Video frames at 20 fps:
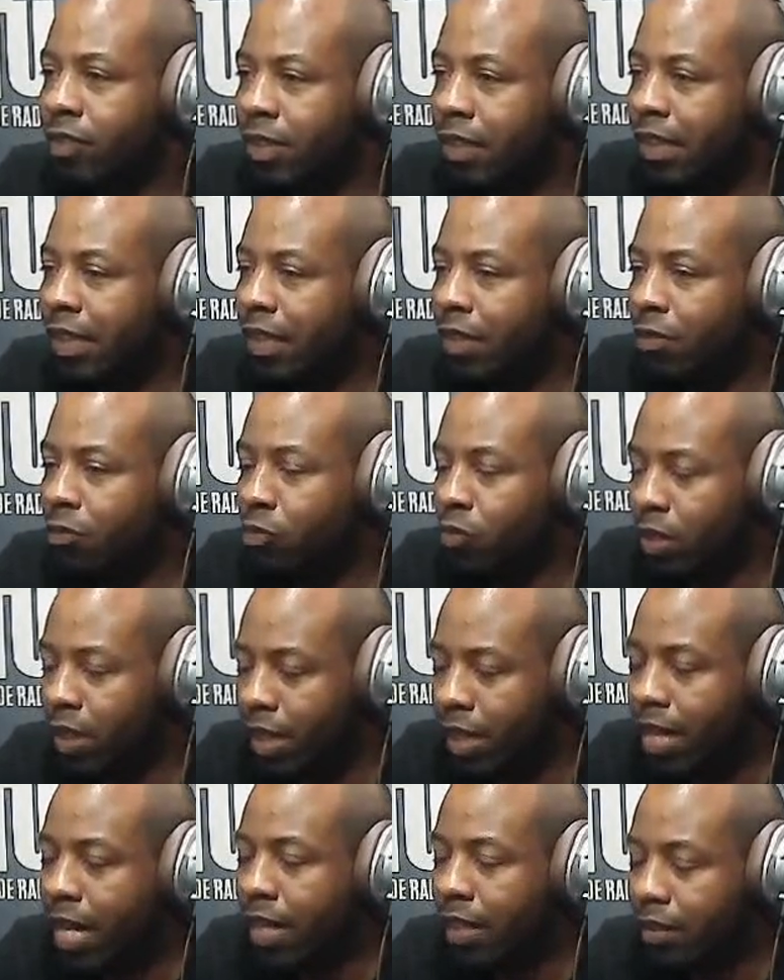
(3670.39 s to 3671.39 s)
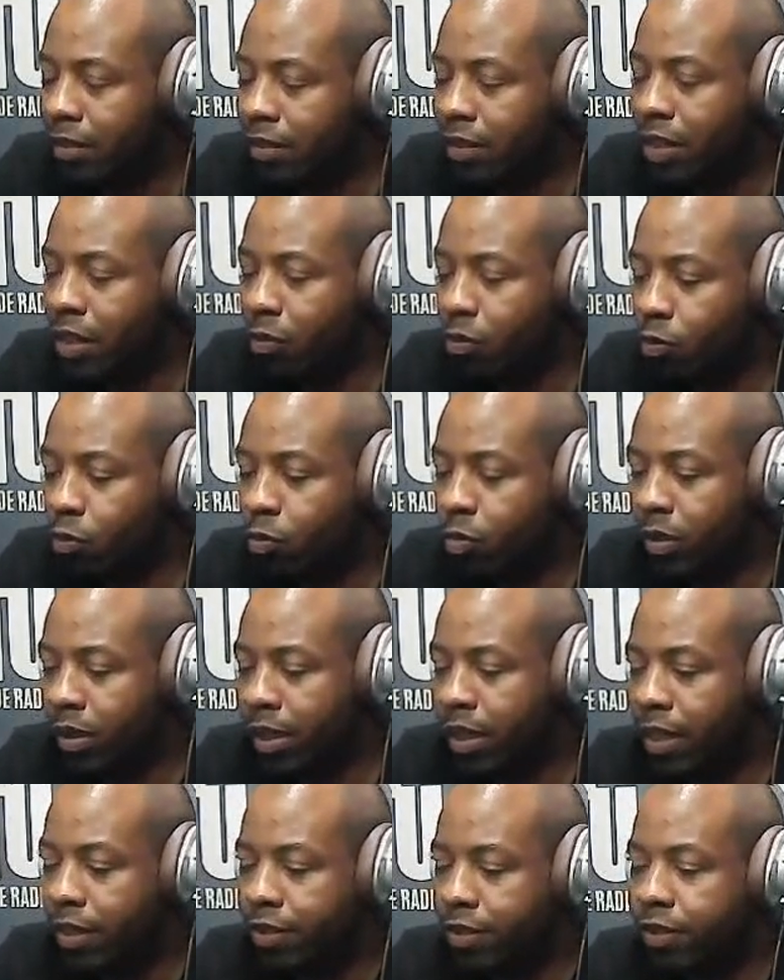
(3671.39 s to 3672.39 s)
And then when they got into that room
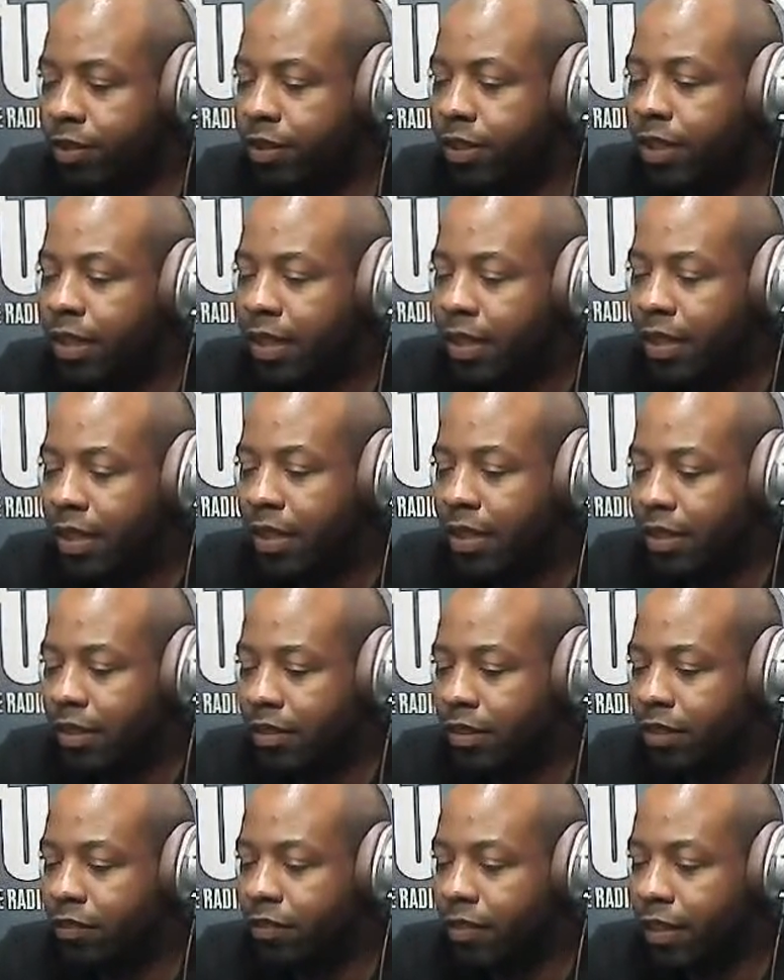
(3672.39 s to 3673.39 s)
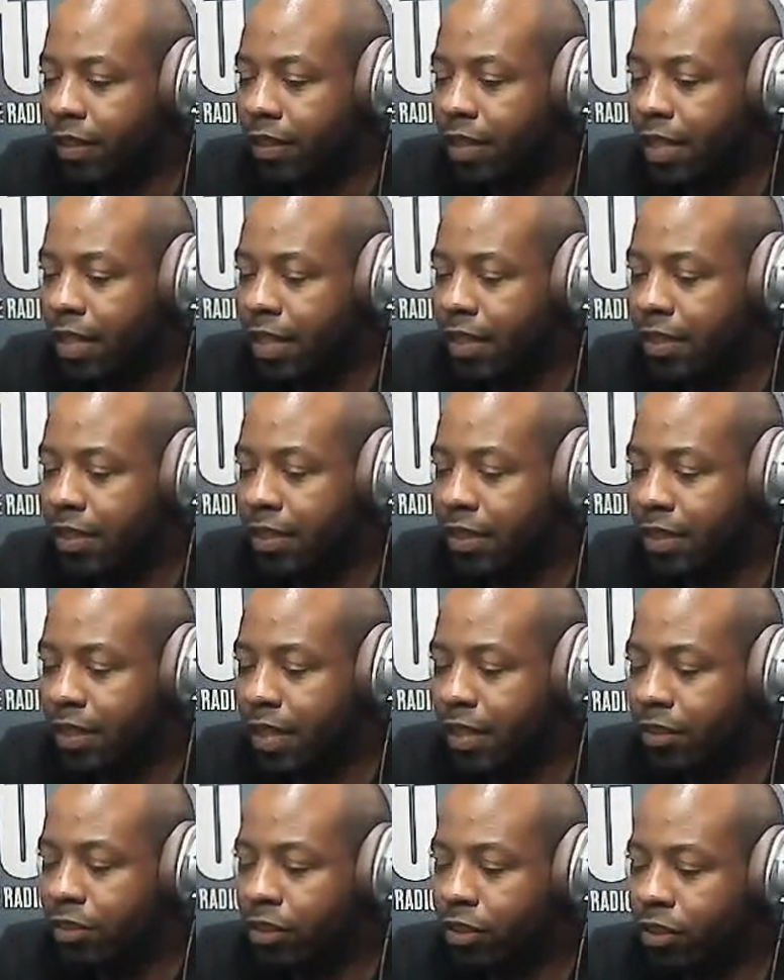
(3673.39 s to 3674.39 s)
together and stuff like that, and then
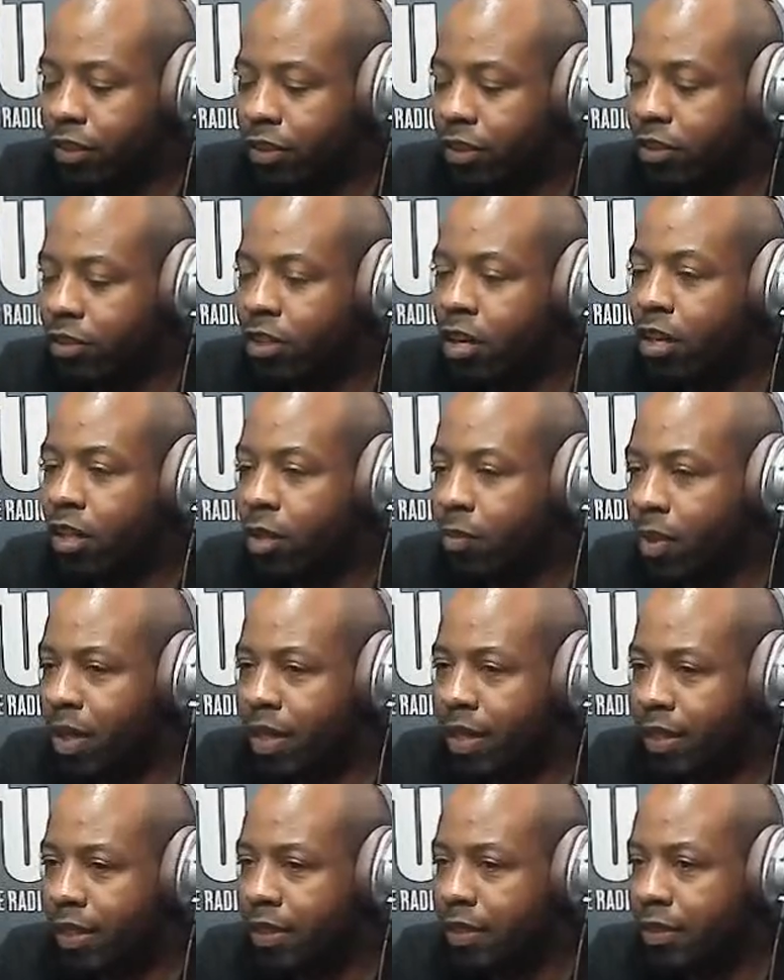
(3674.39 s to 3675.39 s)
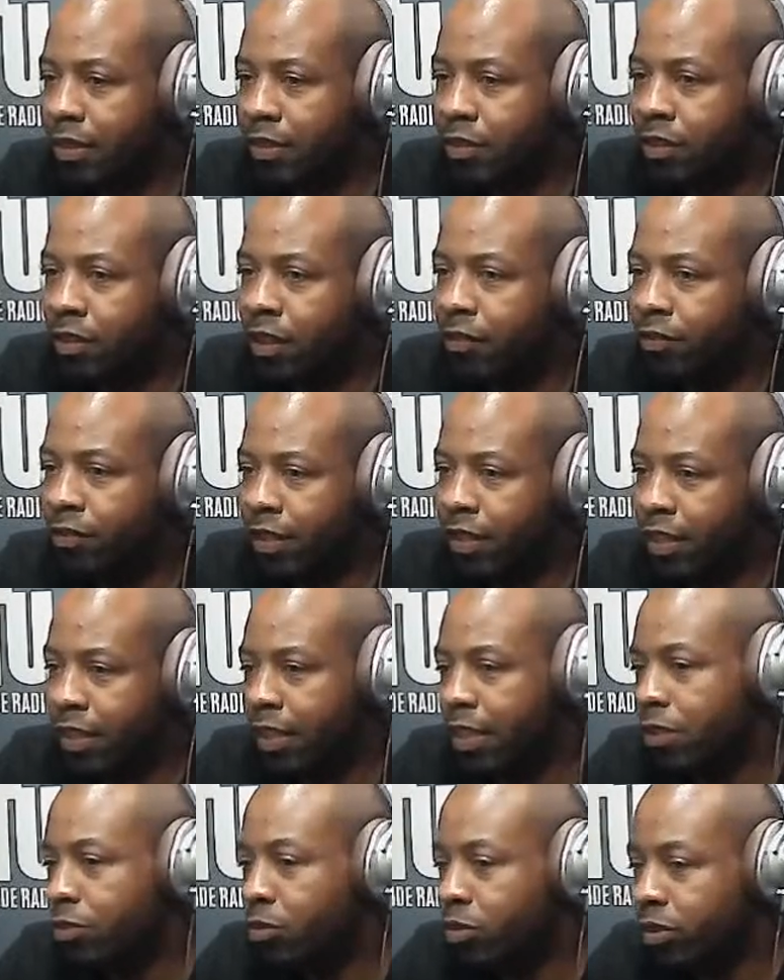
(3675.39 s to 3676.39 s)
they started to talk about it and stuff, then
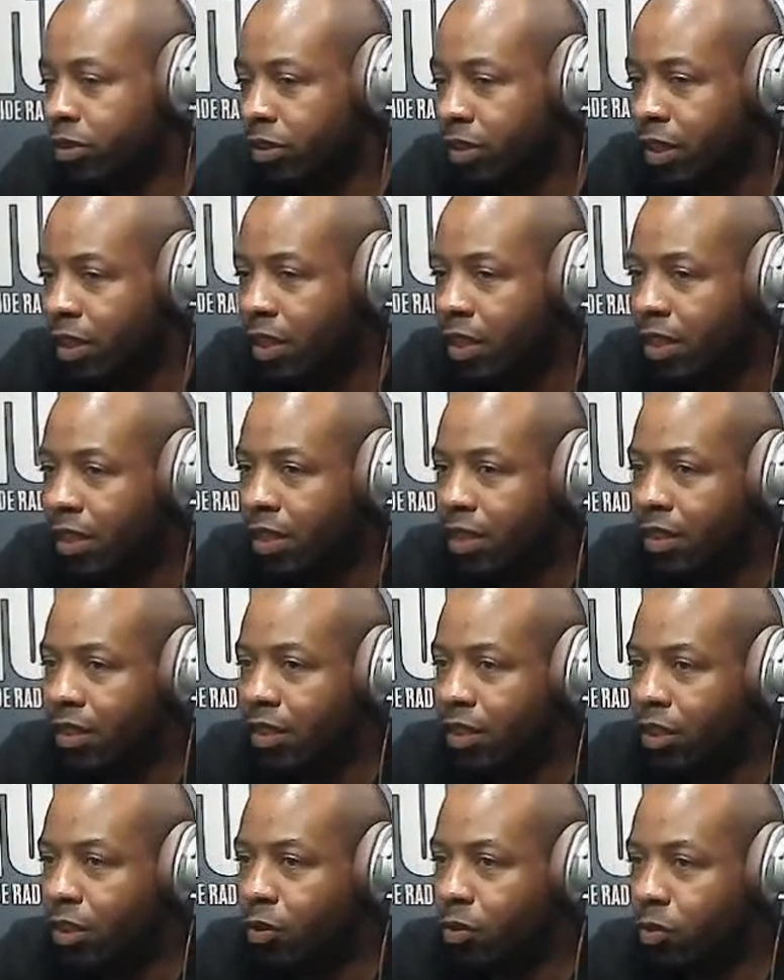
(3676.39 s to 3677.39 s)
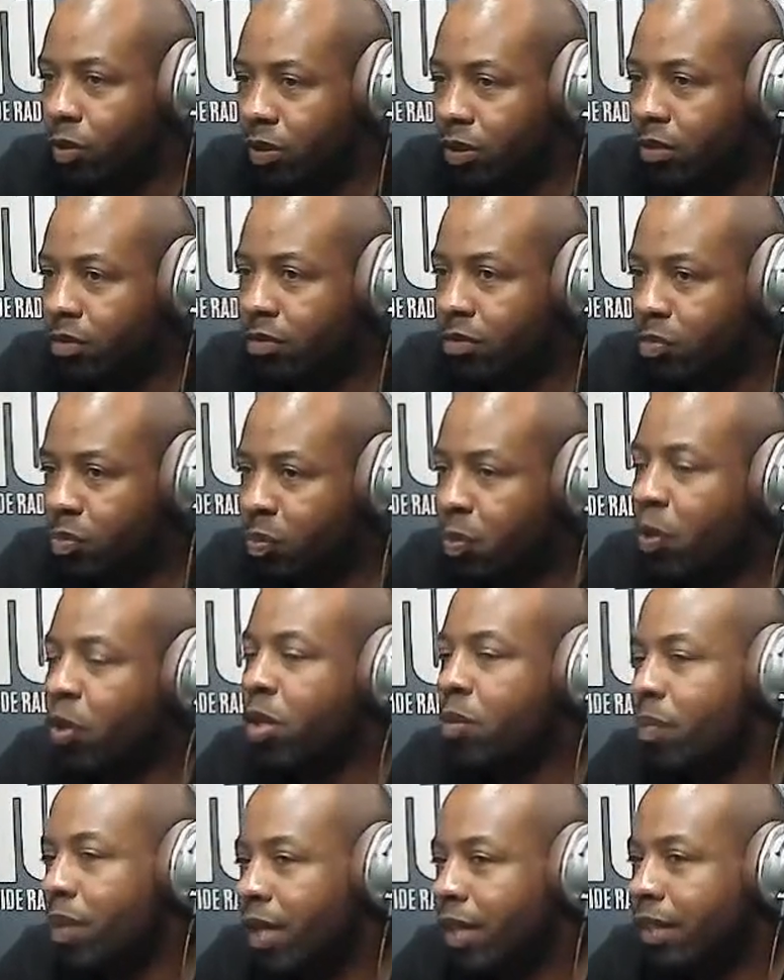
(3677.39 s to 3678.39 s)
he was, was
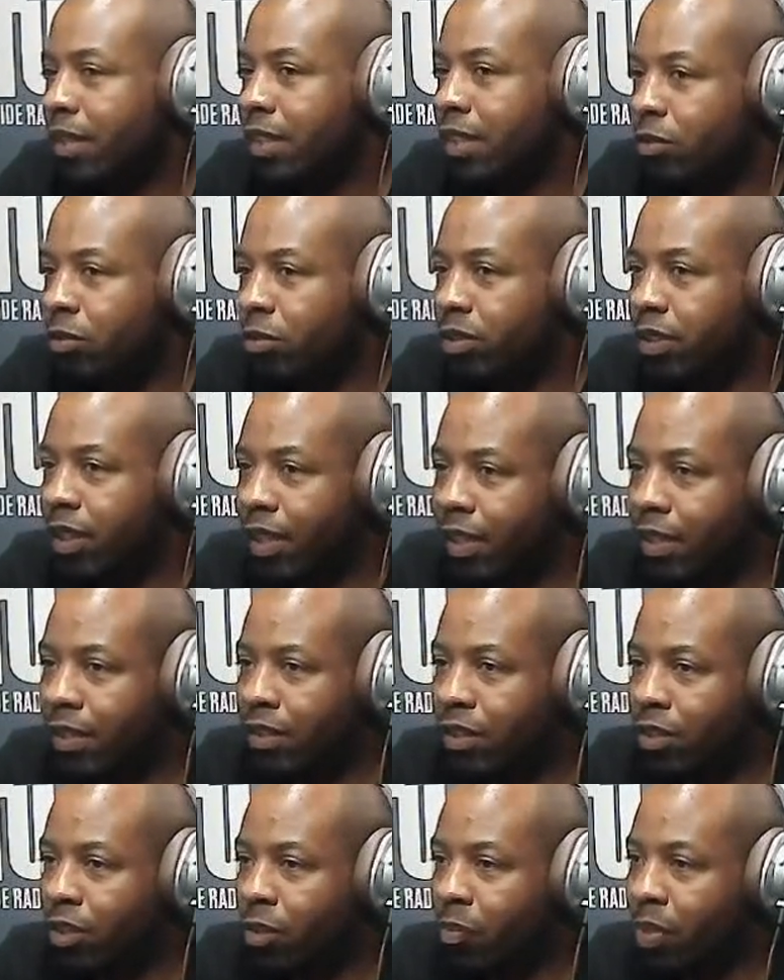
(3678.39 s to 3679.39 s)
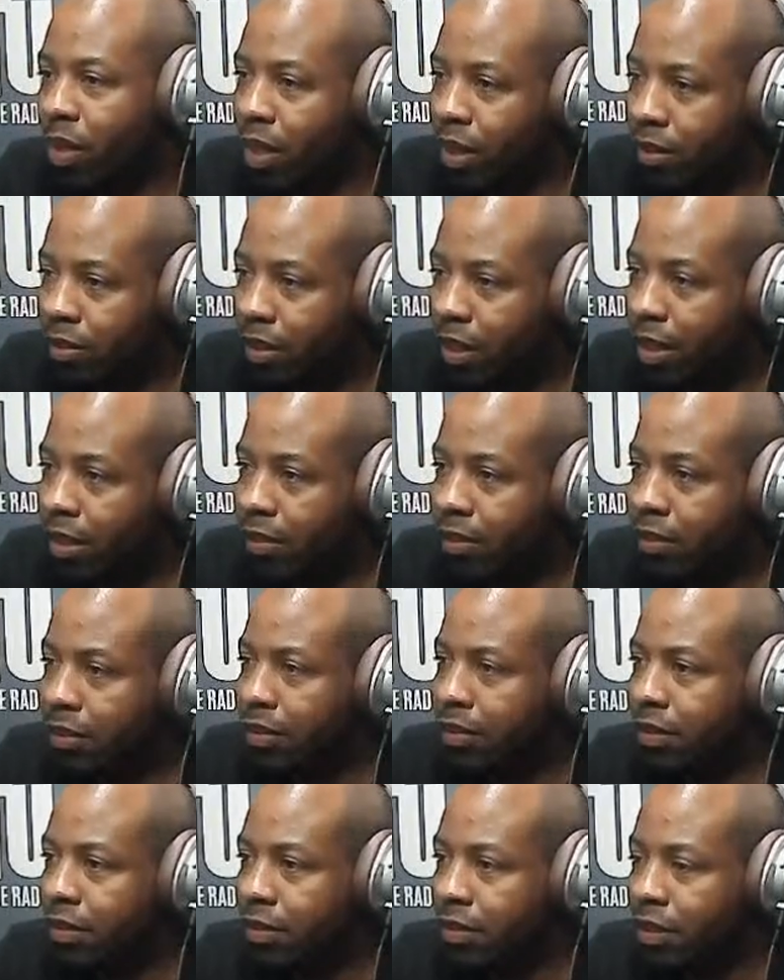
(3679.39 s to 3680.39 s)
pretty much, he was like,
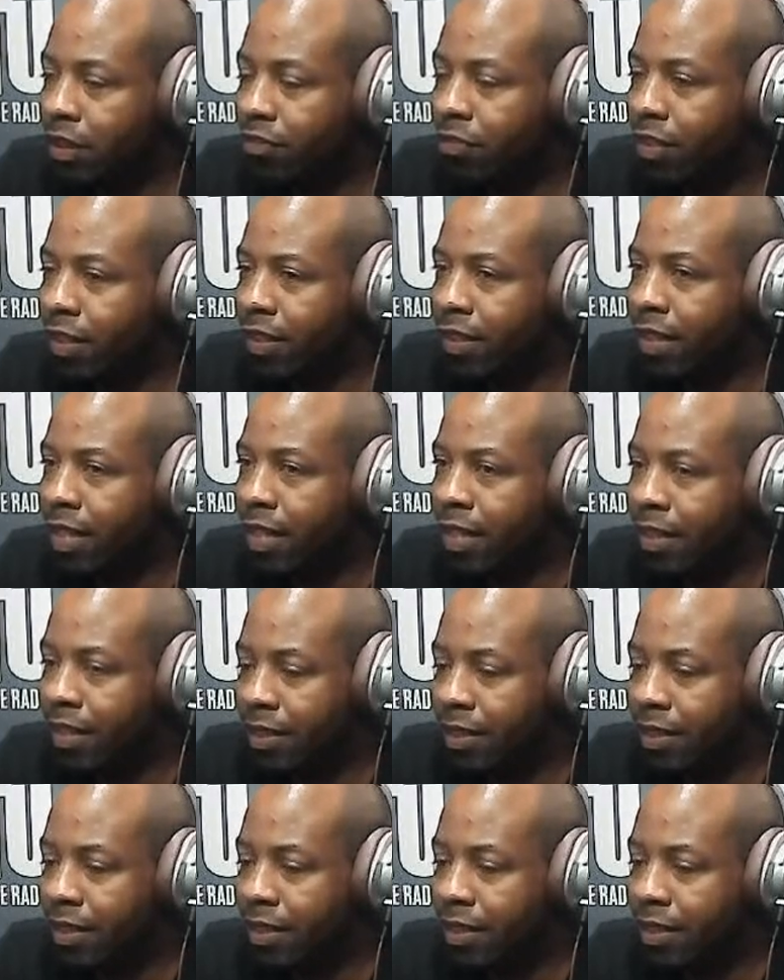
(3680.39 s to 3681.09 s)
apologizing and stuff like that.